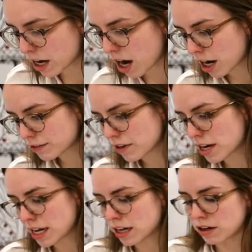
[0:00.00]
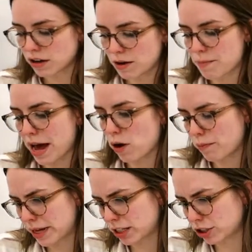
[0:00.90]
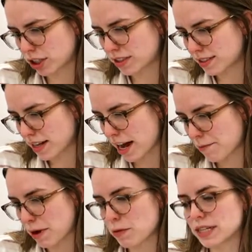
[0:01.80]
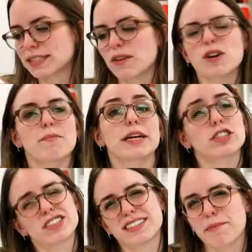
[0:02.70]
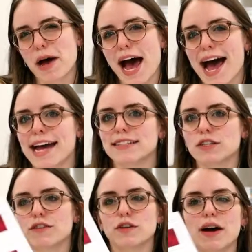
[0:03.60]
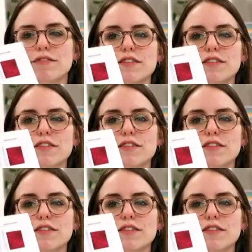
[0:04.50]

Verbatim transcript: are running about picture step, I wanna say we're on picture step I. So if you have the